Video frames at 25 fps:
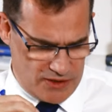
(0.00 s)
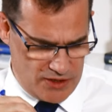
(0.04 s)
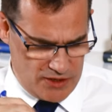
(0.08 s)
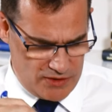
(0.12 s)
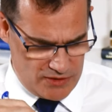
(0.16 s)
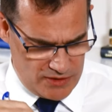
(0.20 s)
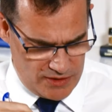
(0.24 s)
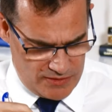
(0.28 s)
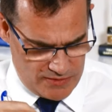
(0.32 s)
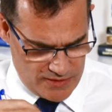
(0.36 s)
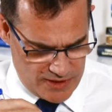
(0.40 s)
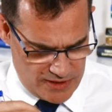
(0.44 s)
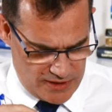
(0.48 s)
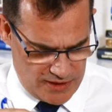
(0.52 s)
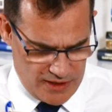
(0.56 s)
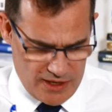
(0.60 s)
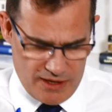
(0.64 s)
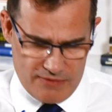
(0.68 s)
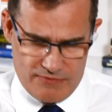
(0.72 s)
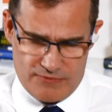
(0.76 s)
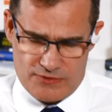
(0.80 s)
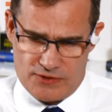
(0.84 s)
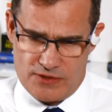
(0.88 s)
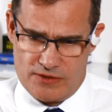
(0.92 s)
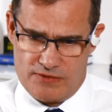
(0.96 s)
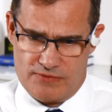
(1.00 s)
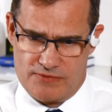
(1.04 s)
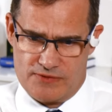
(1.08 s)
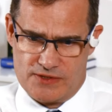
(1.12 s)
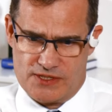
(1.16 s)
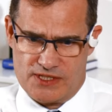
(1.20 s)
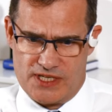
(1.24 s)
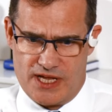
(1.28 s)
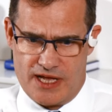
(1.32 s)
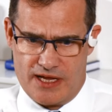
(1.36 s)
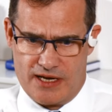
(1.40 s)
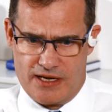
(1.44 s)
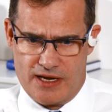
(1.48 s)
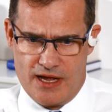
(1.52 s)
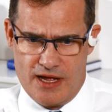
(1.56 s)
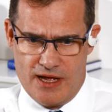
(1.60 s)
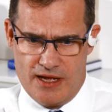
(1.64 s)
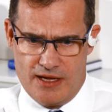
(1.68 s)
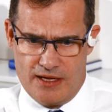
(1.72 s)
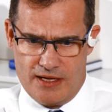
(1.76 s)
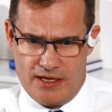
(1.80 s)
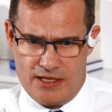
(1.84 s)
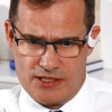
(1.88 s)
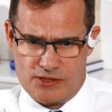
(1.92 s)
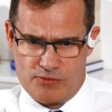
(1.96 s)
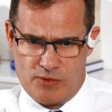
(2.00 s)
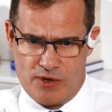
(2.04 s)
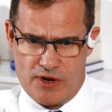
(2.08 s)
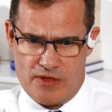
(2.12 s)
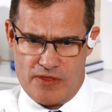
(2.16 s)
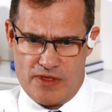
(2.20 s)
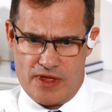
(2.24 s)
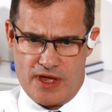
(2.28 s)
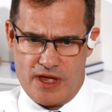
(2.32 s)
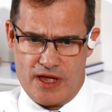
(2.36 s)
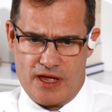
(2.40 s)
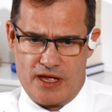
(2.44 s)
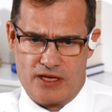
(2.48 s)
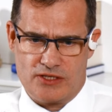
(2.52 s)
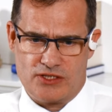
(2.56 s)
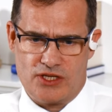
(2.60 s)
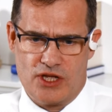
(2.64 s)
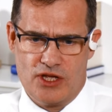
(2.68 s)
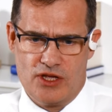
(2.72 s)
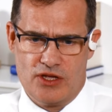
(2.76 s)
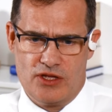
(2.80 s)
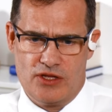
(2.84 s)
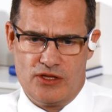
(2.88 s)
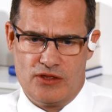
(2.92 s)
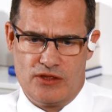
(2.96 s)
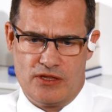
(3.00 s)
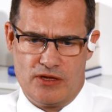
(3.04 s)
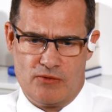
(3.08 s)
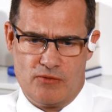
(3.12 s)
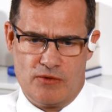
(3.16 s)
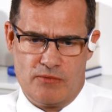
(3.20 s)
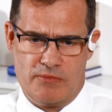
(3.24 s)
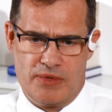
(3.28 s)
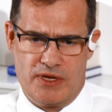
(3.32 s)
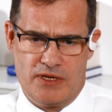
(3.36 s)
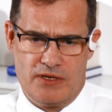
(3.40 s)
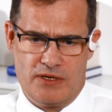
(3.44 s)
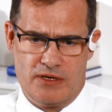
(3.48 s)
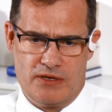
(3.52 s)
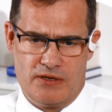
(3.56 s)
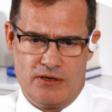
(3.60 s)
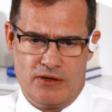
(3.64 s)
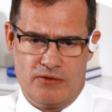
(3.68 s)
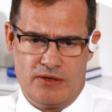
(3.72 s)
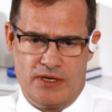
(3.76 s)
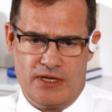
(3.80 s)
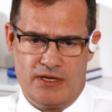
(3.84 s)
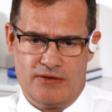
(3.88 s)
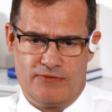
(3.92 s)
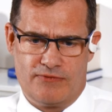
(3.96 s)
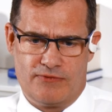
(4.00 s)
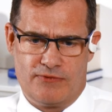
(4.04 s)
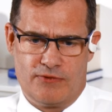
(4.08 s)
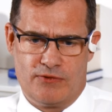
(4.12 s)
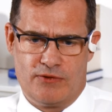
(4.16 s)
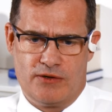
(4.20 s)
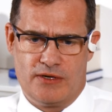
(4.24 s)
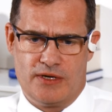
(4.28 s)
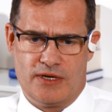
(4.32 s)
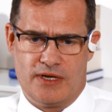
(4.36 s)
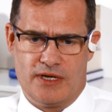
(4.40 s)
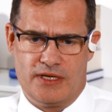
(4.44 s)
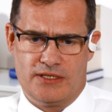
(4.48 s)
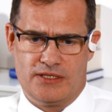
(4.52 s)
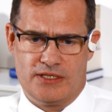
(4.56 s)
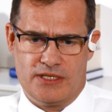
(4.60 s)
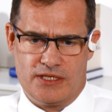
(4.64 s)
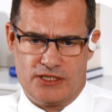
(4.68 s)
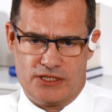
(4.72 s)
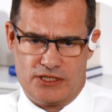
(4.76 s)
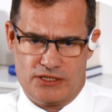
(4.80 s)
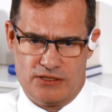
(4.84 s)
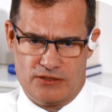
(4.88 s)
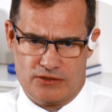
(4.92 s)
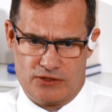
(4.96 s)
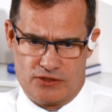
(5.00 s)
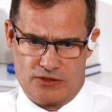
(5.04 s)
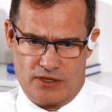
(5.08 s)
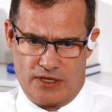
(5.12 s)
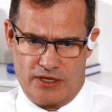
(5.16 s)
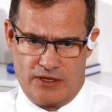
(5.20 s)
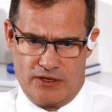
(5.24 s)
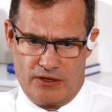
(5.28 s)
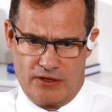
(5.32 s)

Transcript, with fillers: You, you, you have sort of said elsewhere that there will be no need for additional drilling.